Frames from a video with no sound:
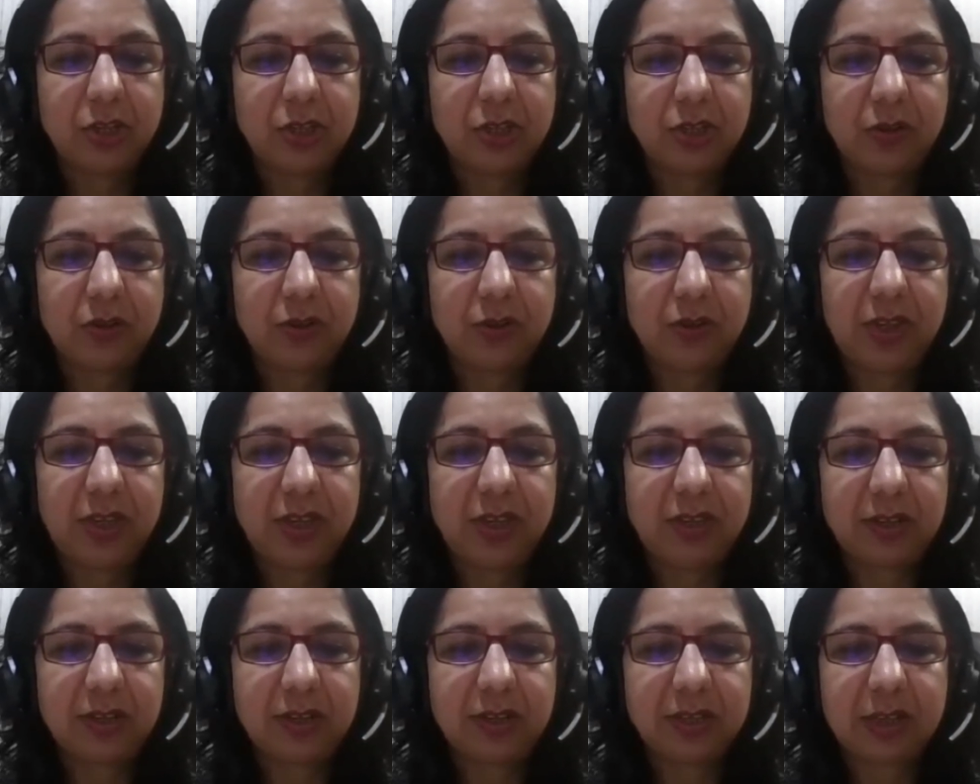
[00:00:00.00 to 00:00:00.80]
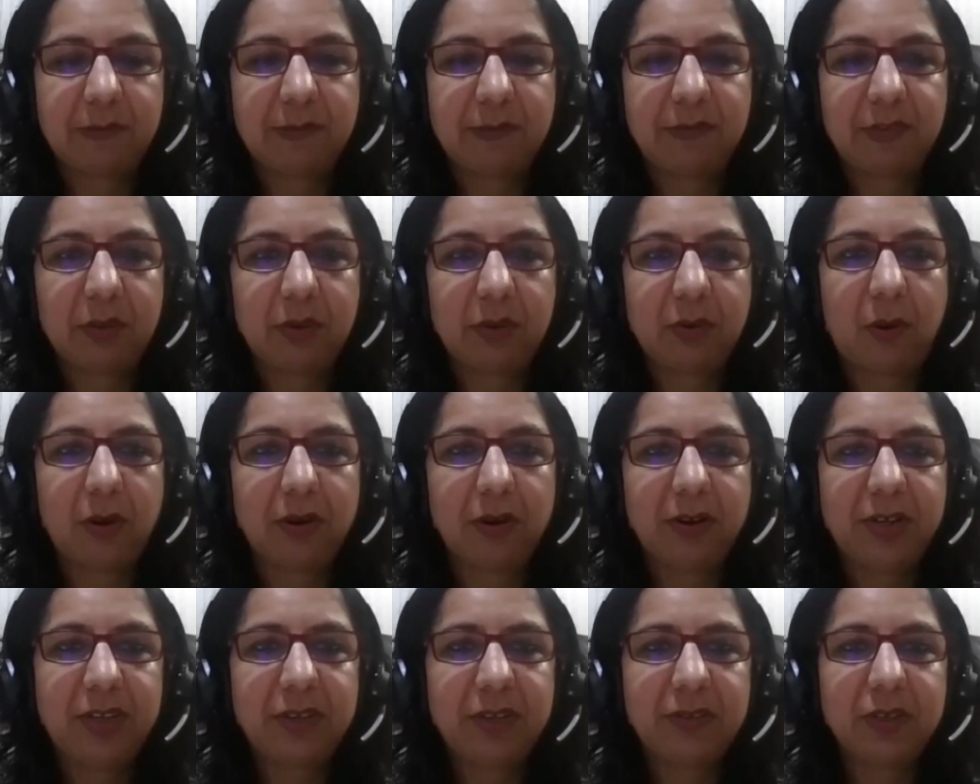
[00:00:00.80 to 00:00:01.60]
So these are some of the
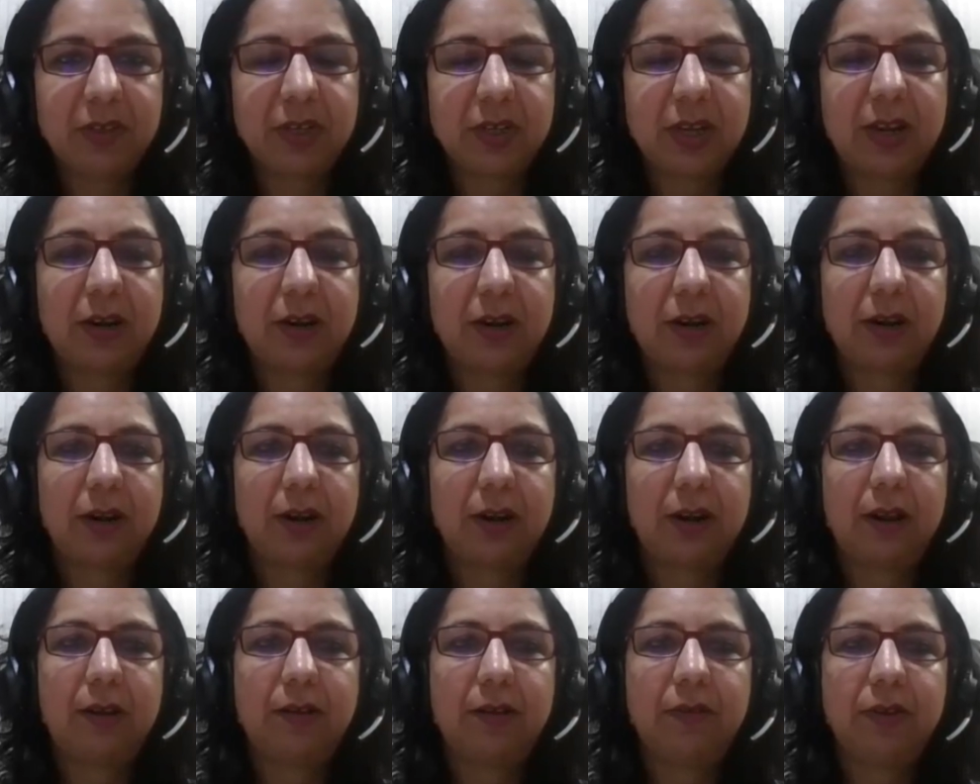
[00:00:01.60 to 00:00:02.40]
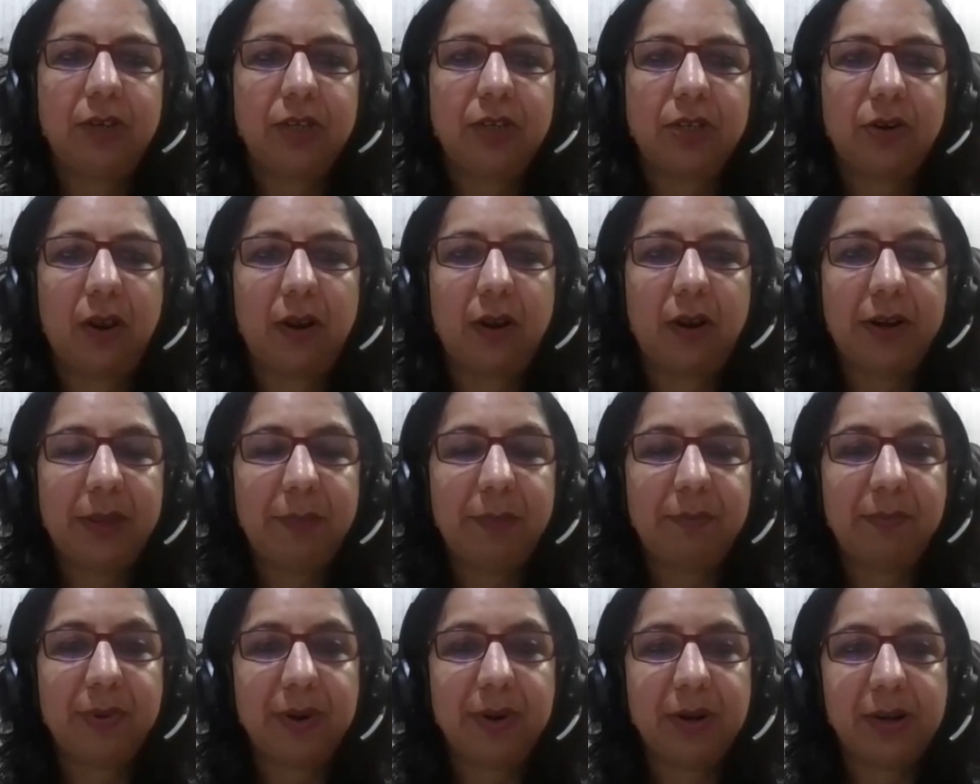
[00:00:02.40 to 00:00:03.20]
qualities which are already
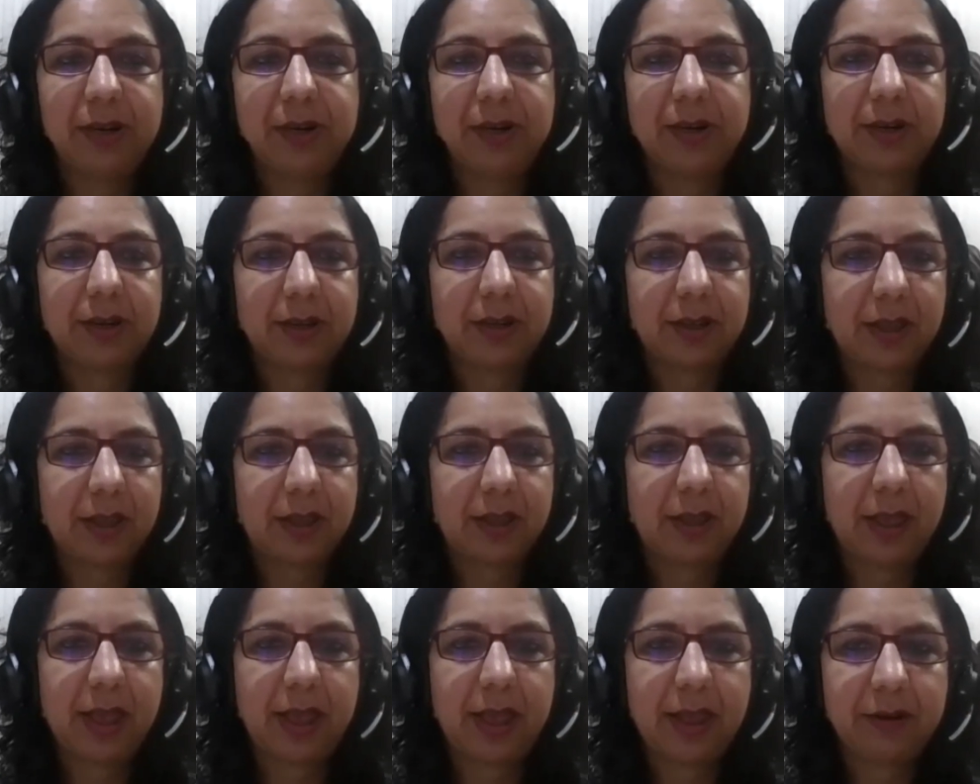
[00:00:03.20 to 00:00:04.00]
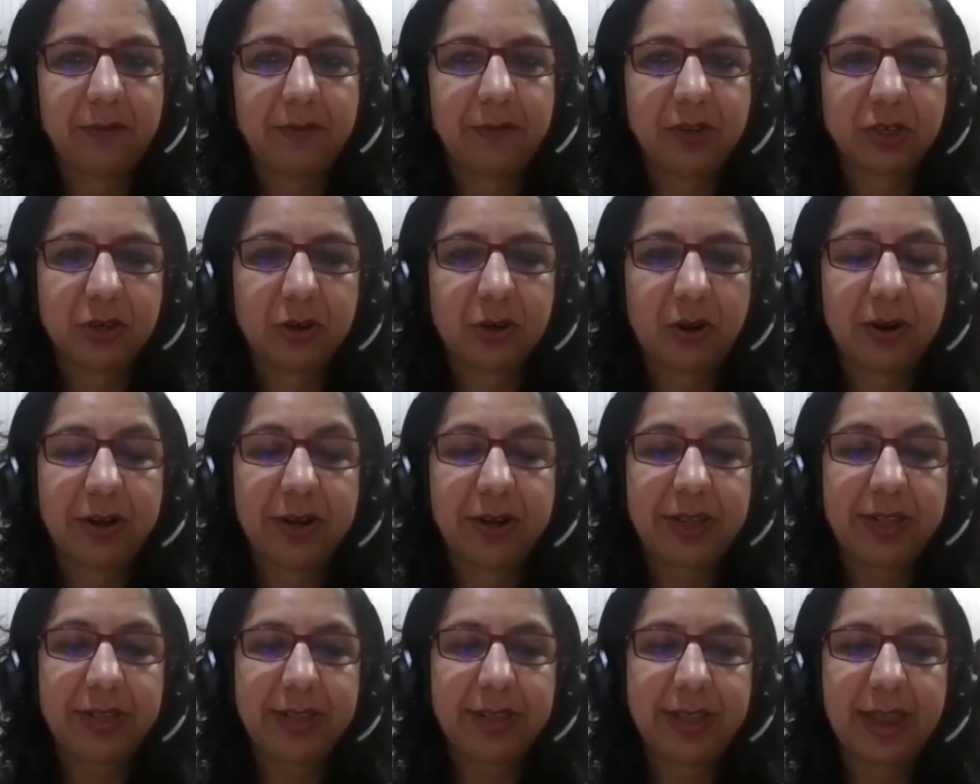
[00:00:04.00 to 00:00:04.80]
built and which are
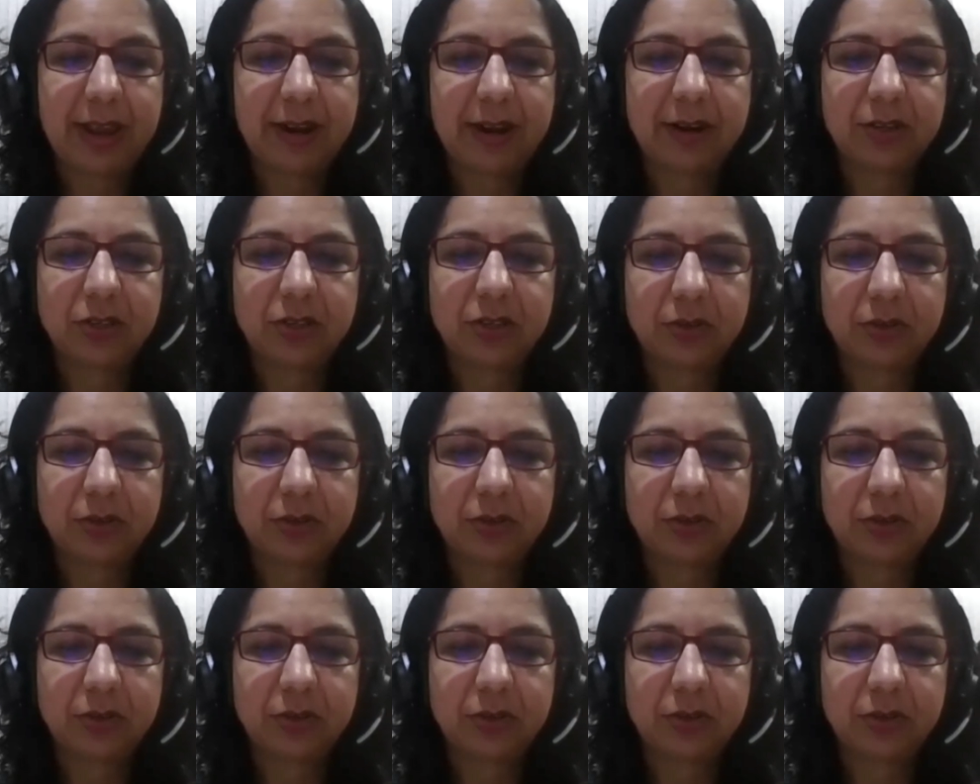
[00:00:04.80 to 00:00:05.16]
already there.